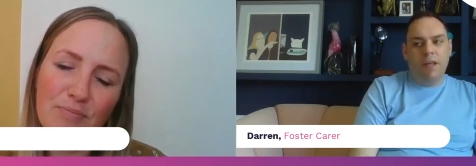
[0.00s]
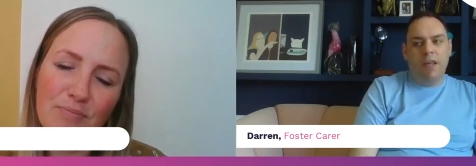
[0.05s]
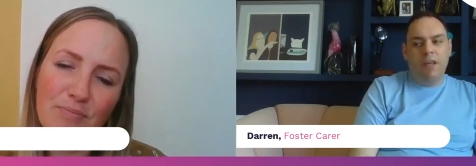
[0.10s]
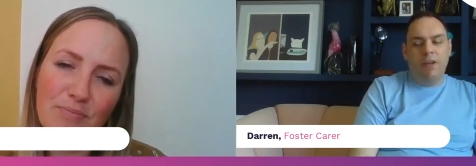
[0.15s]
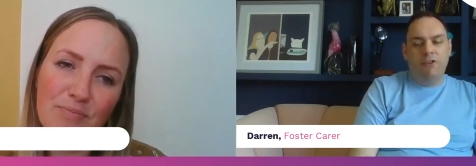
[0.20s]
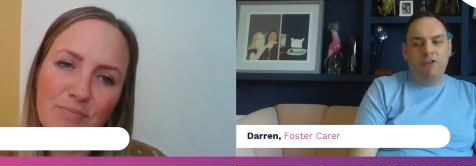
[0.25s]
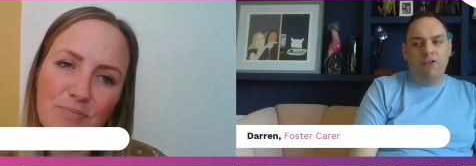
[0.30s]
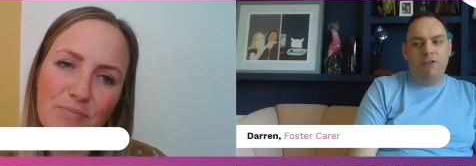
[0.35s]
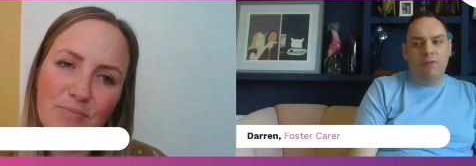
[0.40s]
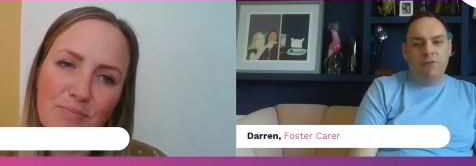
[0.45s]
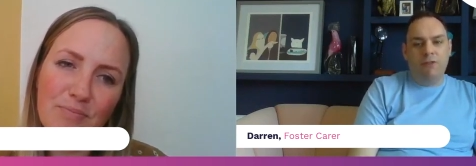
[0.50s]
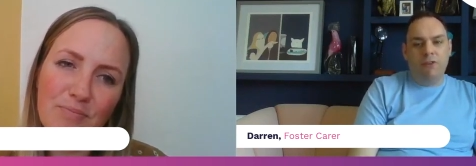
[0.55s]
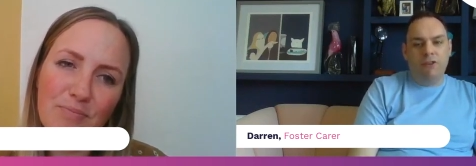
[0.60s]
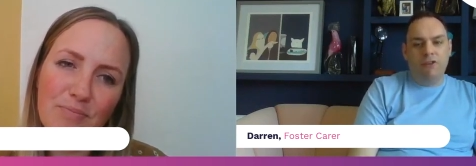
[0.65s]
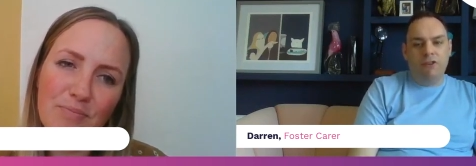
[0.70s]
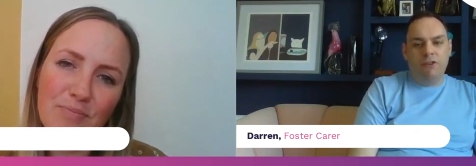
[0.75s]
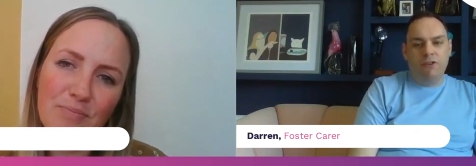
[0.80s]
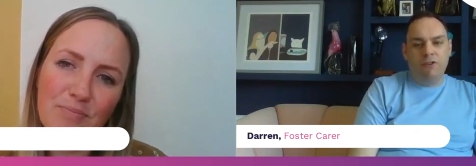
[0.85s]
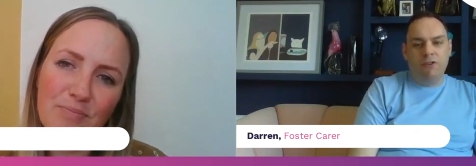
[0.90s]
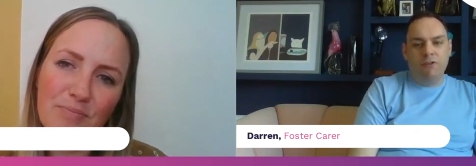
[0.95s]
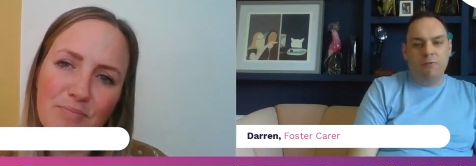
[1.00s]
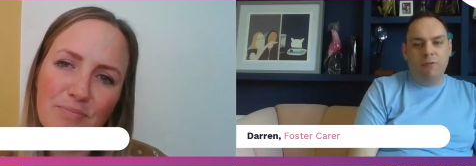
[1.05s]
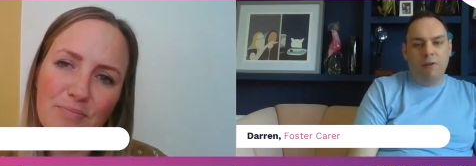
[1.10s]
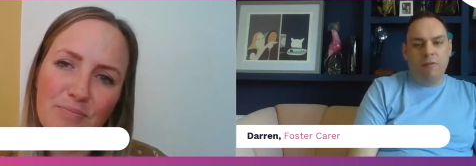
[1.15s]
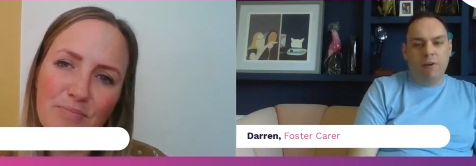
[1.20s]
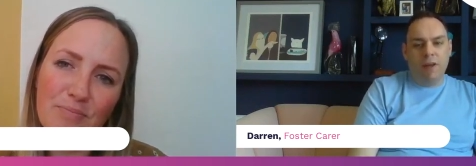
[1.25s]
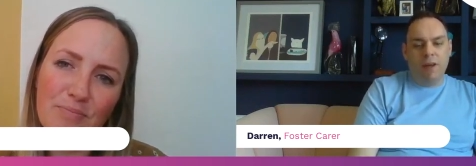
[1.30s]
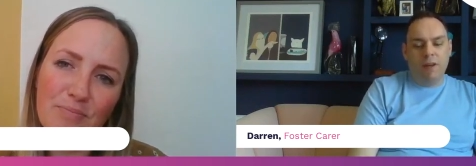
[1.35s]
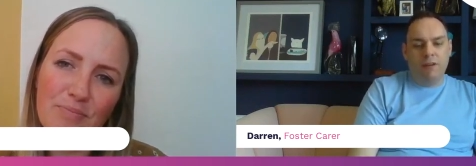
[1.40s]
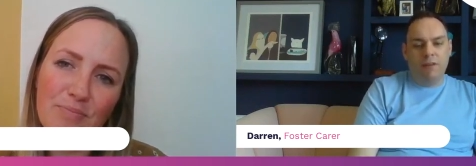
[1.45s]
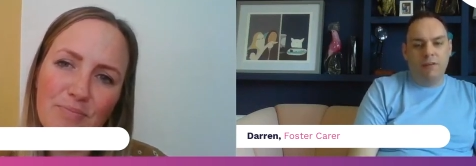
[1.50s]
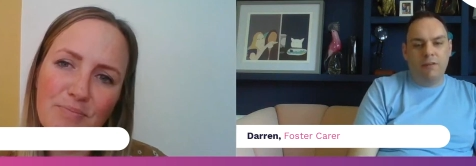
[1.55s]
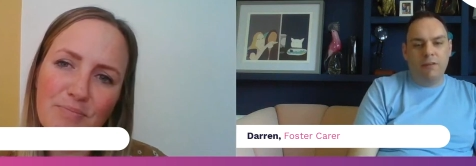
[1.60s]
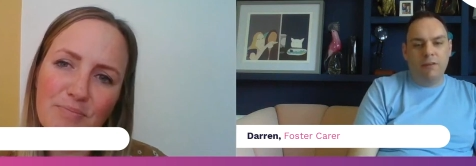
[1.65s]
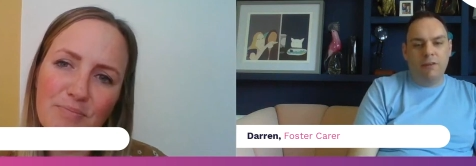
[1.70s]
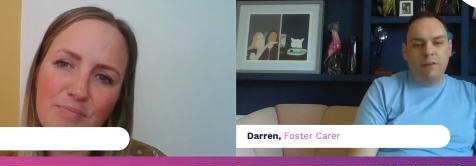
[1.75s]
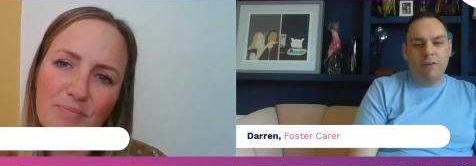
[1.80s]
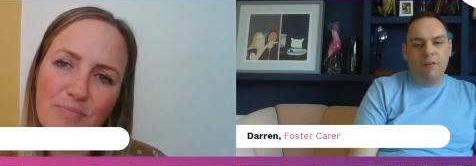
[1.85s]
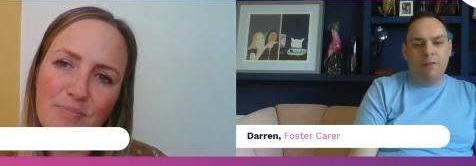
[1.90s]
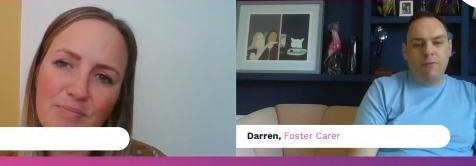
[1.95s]
Speaker 1: each of the children we've had
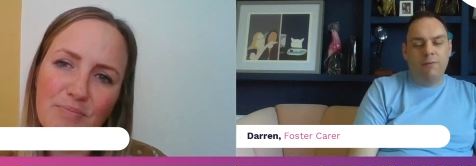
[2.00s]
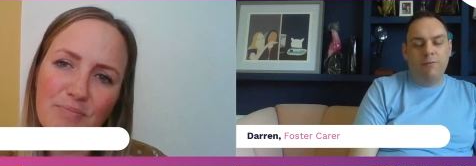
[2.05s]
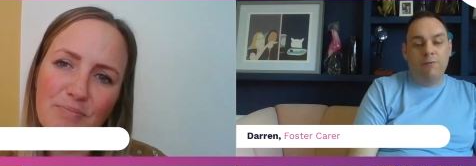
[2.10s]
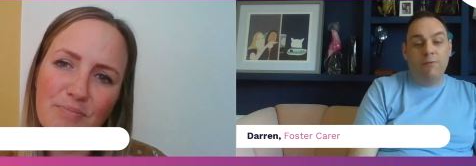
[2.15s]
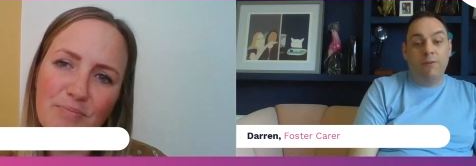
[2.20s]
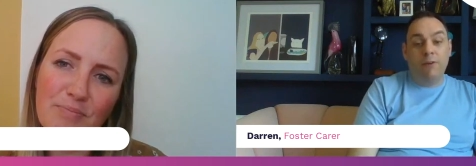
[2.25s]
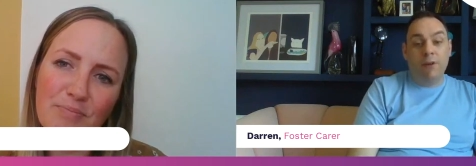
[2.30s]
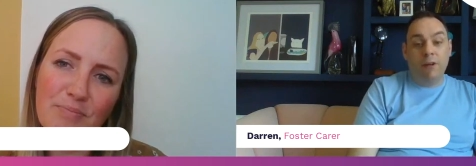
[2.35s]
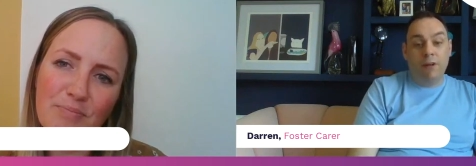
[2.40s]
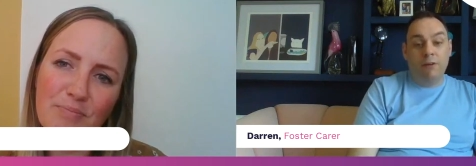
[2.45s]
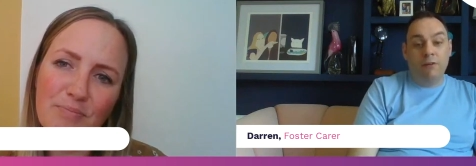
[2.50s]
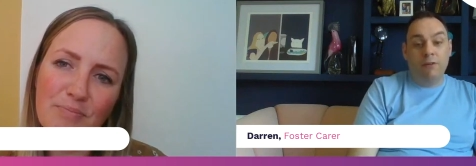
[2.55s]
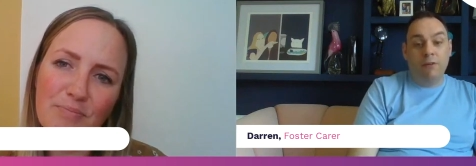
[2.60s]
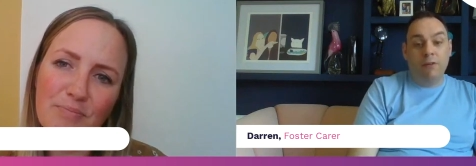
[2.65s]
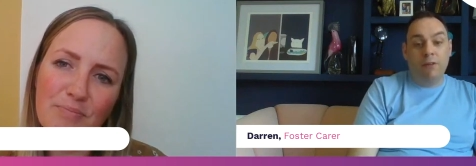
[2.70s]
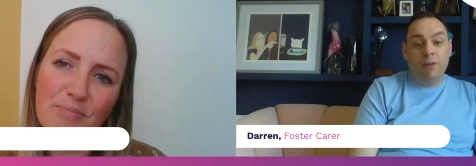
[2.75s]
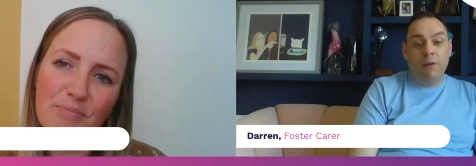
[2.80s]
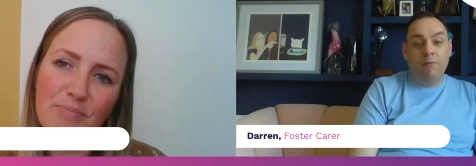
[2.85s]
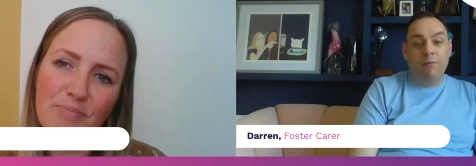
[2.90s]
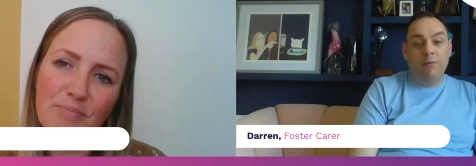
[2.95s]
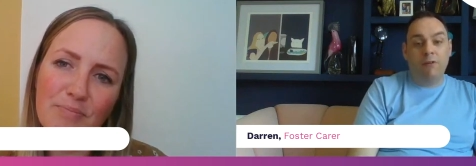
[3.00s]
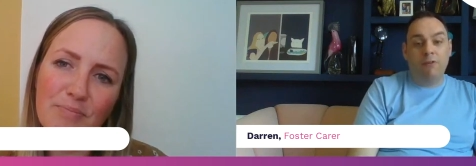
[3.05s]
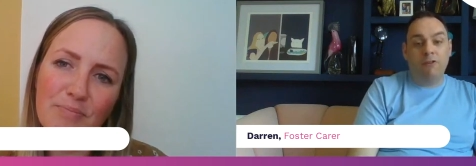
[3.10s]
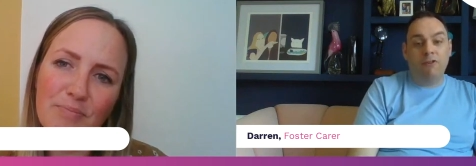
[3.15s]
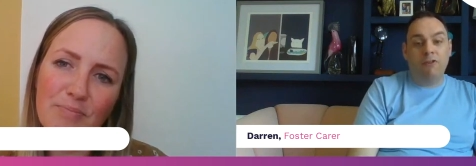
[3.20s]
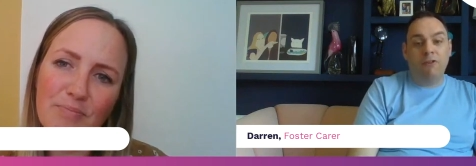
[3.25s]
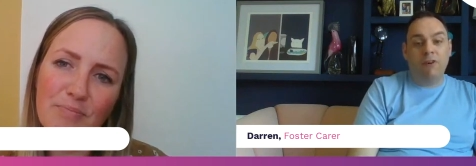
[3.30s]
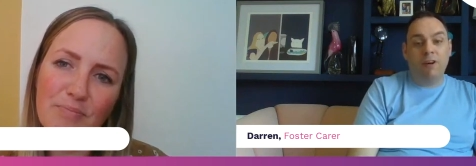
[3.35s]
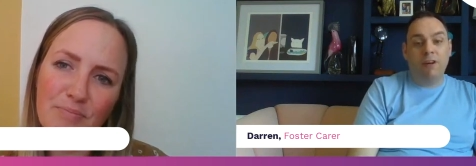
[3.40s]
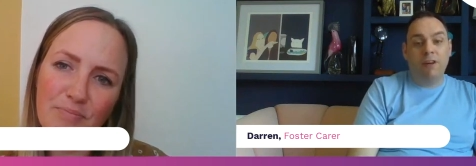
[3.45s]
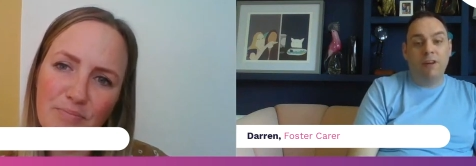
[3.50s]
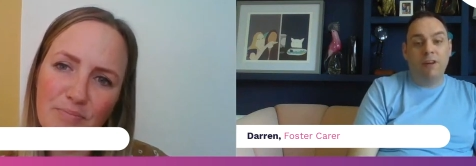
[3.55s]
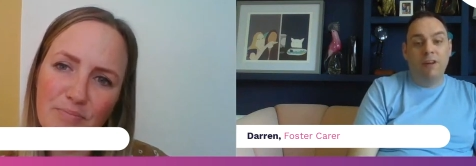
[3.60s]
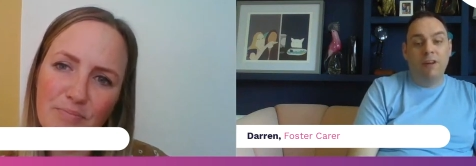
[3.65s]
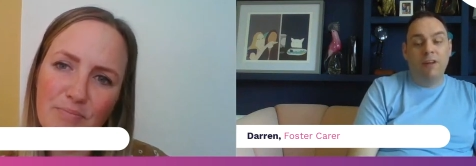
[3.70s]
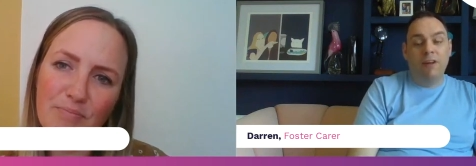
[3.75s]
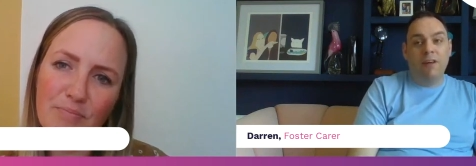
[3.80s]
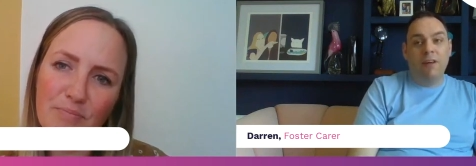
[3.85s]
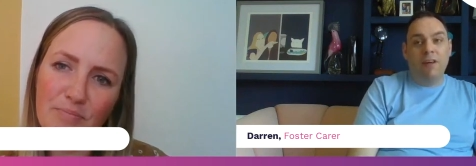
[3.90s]
for long term fostering